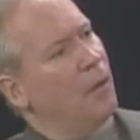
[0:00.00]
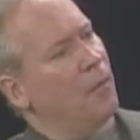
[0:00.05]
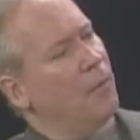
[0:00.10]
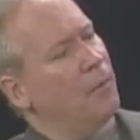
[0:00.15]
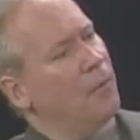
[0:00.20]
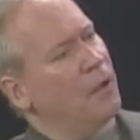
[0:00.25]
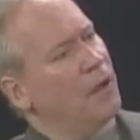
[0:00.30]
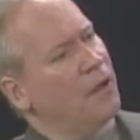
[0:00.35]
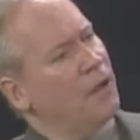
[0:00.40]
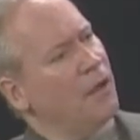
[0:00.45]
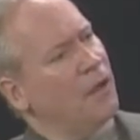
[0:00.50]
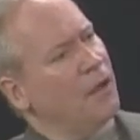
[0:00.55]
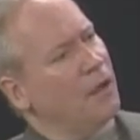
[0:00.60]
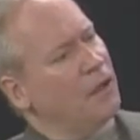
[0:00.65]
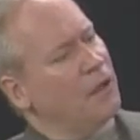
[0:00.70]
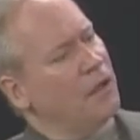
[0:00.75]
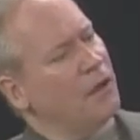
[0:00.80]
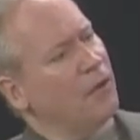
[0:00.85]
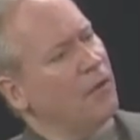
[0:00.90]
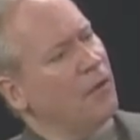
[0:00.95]
But
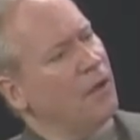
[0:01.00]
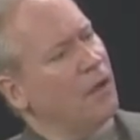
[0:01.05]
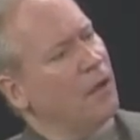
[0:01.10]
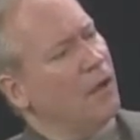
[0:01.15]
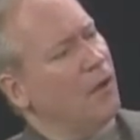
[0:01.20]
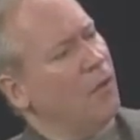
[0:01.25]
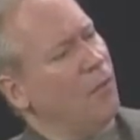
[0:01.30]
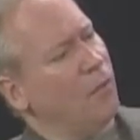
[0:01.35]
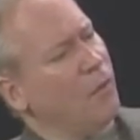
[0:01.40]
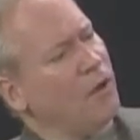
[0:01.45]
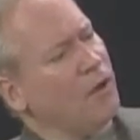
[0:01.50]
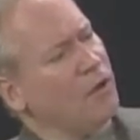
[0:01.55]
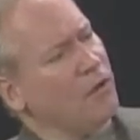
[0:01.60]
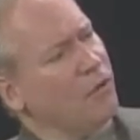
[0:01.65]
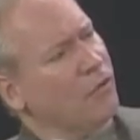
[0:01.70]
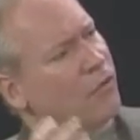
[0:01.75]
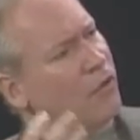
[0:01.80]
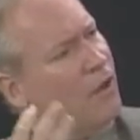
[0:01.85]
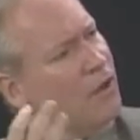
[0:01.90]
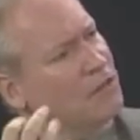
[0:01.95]
you know, what are
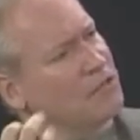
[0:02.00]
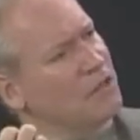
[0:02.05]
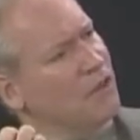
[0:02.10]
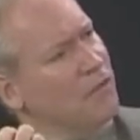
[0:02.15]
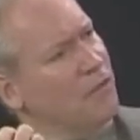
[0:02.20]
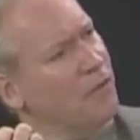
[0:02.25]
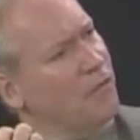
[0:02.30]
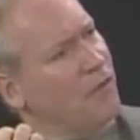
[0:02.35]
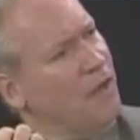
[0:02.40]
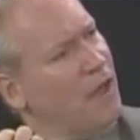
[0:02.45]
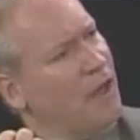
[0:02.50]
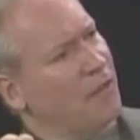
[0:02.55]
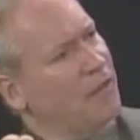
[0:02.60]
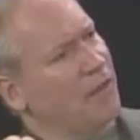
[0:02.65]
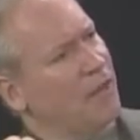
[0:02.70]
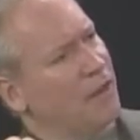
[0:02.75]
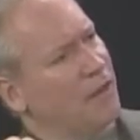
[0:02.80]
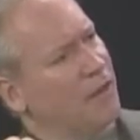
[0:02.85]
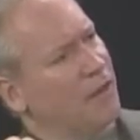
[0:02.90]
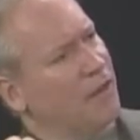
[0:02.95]
your thoughts on the fact
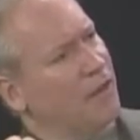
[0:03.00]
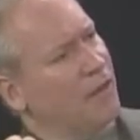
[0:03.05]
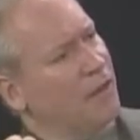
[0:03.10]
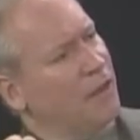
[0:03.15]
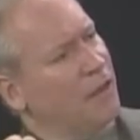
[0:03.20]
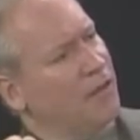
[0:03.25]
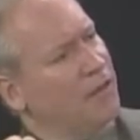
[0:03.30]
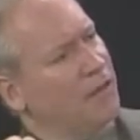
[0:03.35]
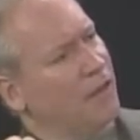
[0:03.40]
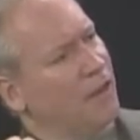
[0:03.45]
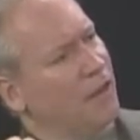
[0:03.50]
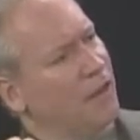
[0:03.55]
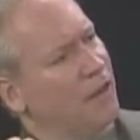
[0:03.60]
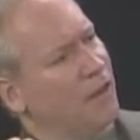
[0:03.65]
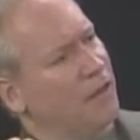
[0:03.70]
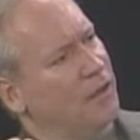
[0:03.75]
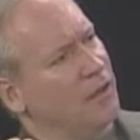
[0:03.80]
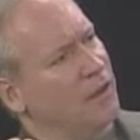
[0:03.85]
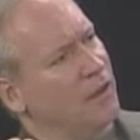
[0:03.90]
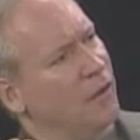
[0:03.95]
that
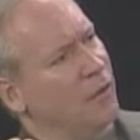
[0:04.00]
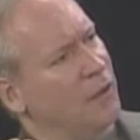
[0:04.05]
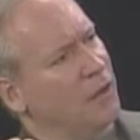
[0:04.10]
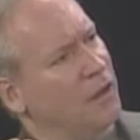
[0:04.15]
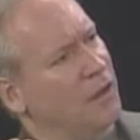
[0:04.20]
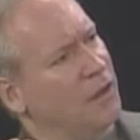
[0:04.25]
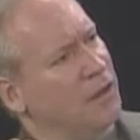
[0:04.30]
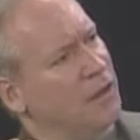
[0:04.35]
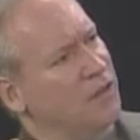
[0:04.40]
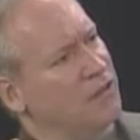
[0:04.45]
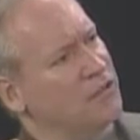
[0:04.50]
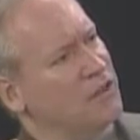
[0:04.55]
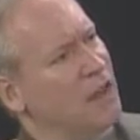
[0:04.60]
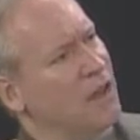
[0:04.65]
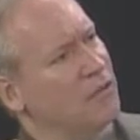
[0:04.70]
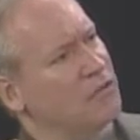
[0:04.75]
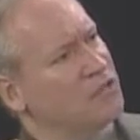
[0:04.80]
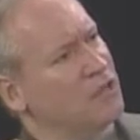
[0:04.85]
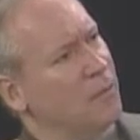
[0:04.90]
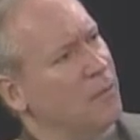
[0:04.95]
you know, it is
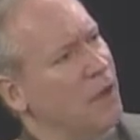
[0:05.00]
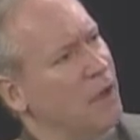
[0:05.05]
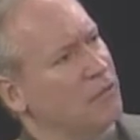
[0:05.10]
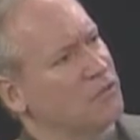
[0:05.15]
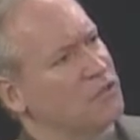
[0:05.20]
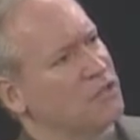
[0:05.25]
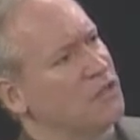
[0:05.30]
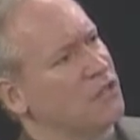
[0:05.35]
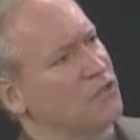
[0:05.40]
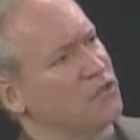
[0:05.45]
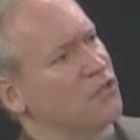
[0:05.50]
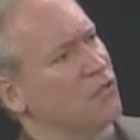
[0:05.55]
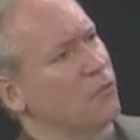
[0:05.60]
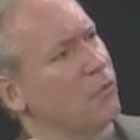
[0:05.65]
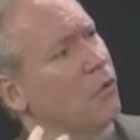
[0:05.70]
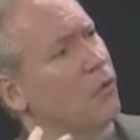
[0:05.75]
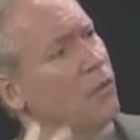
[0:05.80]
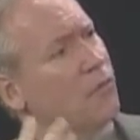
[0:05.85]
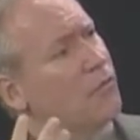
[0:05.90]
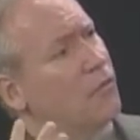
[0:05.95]
now somehow seen as the
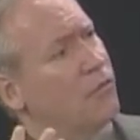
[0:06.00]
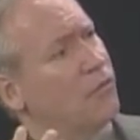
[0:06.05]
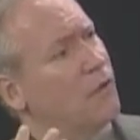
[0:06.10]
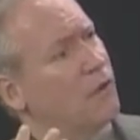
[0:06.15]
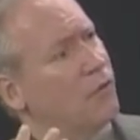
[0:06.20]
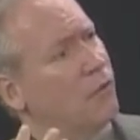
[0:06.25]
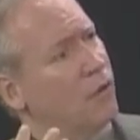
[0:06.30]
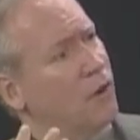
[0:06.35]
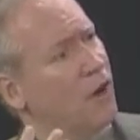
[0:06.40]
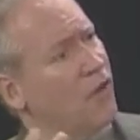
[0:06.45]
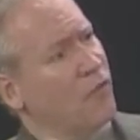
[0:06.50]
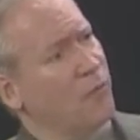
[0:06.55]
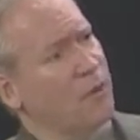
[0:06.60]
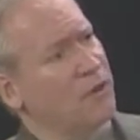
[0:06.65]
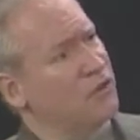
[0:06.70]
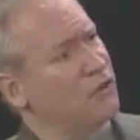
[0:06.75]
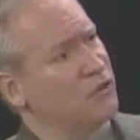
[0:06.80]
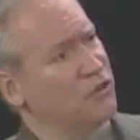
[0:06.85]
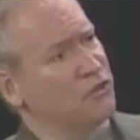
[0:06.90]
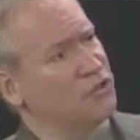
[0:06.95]
role of the federal government
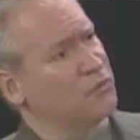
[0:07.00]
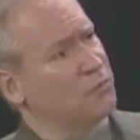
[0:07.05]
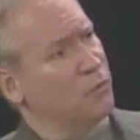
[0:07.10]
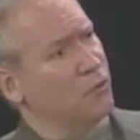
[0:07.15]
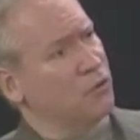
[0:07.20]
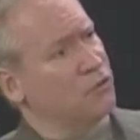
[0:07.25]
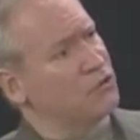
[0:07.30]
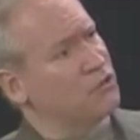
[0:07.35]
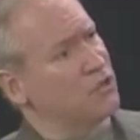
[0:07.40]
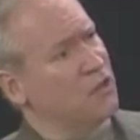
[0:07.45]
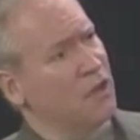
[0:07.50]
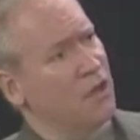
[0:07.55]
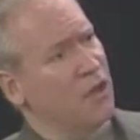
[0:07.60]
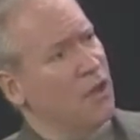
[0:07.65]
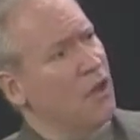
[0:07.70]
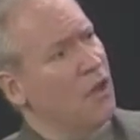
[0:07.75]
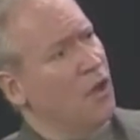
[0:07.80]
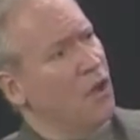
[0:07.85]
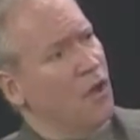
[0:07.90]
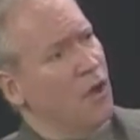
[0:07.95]
to disperse,
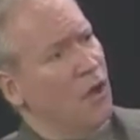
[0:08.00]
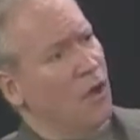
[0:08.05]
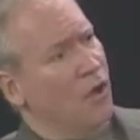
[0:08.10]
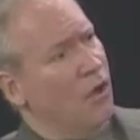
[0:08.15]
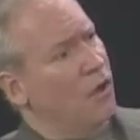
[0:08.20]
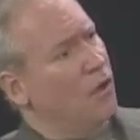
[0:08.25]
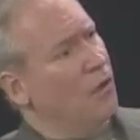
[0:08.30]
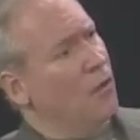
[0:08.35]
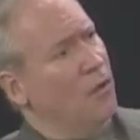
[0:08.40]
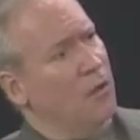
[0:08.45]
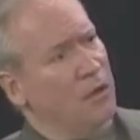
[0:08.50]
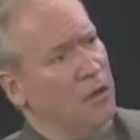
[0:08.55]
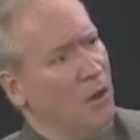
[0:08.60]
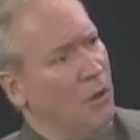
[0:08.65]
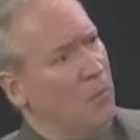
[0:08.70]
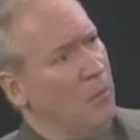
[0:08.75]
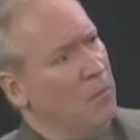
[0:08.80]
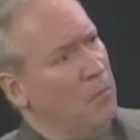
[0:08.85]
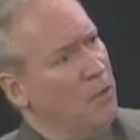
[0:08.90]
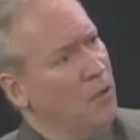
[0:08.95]
you
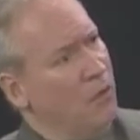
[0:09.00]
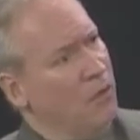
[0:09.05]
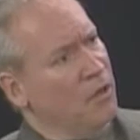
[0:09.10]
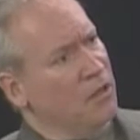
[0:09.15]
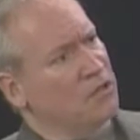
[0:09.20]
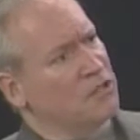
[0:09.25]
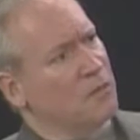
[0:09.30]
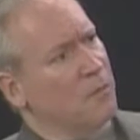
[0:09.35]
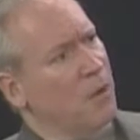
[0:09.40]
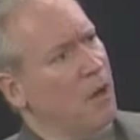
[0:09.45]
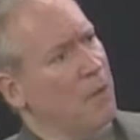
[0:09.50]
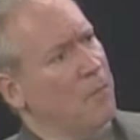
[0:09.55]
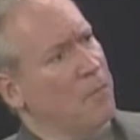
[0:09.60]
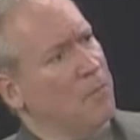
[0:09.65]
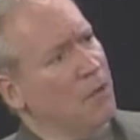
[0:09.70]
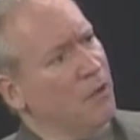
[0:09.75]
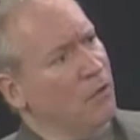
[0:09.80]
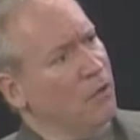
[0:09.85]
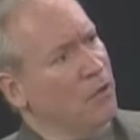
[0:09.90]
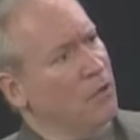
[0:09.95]
know, millions upon
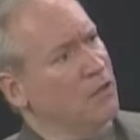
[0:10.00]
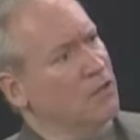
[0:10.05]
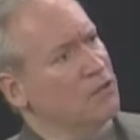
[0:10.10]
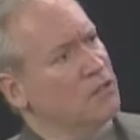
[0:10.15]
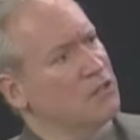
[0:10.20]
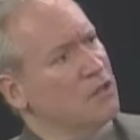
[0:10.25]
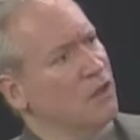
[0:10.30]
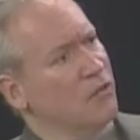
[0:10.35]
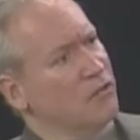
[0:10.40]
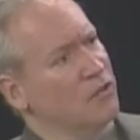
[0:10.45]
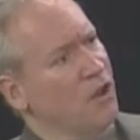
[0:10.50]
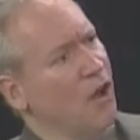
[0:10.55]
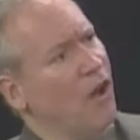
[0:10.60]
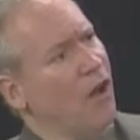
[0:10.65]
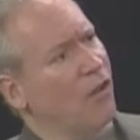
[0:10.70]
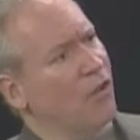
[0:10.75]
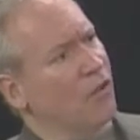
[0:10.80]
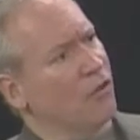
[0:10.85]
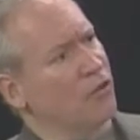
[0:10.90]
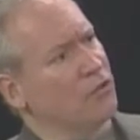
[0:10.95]
millions of
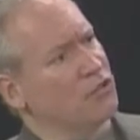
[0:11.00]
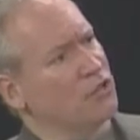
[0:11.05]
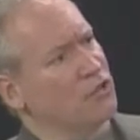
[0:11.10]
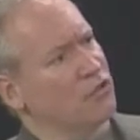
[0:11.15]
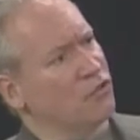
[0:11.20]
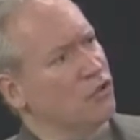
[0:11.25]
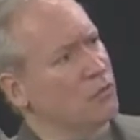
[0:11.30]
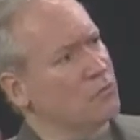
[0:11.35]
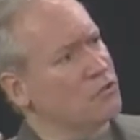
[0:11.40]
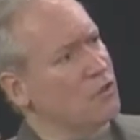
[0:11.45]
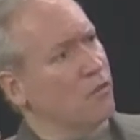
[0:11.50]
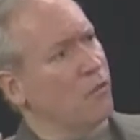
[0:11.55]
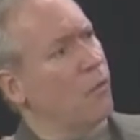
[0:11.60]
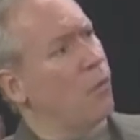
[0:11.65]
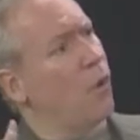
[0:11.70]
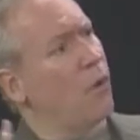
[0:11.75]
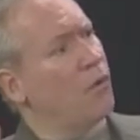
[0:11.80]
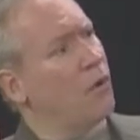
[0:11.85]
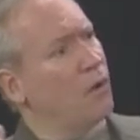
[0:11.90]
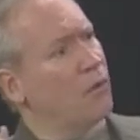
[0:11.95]
dollars in terms of
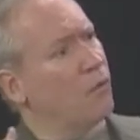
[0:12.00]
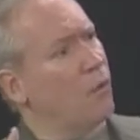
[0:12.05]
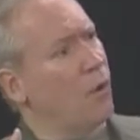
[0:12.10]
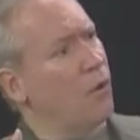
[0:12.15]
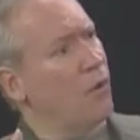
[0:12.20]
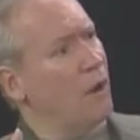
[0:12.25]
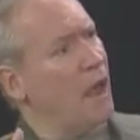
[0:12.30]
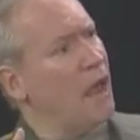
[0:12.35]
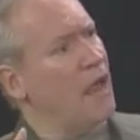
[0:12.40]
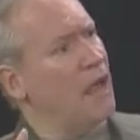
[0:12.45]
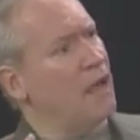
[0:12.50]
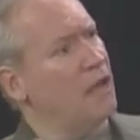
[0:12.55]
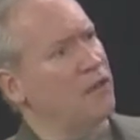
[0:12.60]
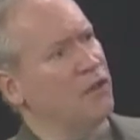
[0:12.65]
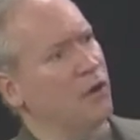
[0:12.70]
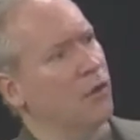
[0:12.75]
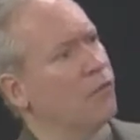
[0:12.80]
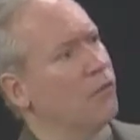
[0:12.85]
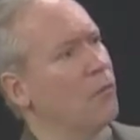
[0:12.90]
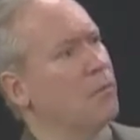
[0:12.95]
quote unquote aid, you
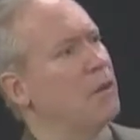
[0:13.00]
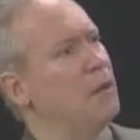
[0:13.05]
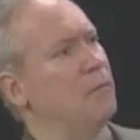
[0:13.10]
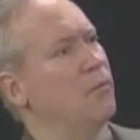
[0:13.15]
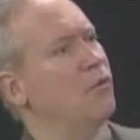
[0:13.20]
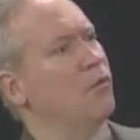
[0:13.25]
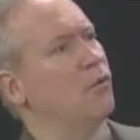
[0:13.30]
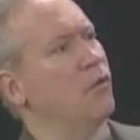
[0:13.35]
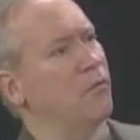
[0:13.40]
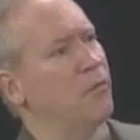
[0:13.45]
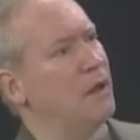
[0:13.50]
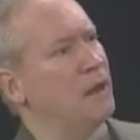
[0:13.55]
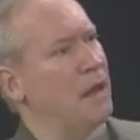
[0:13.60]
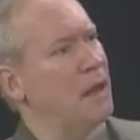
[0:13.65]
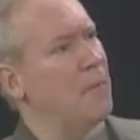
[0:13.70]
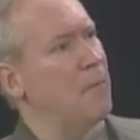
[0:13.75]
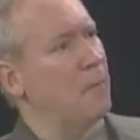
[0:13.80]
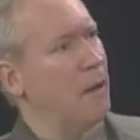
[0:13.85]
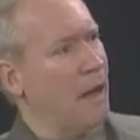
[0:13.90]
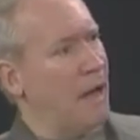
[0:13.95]
know, for people who have been
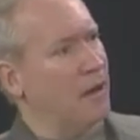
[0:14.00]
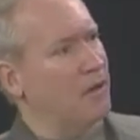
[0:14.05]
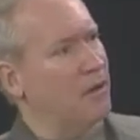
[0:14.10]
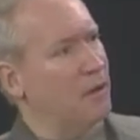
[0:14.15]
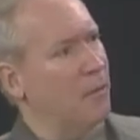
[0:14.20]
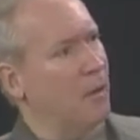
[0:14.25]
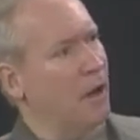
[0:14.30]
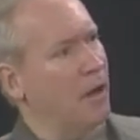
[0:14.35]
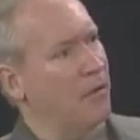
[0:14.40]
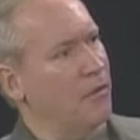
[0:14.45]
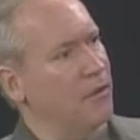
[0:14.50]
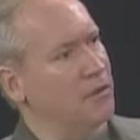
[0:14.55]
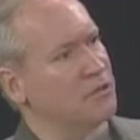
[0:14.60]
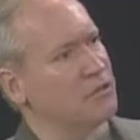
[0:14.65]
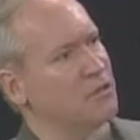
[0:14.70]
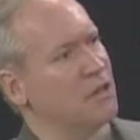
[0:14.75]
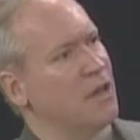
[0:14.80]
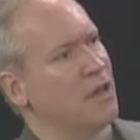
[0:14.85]
impacted by this.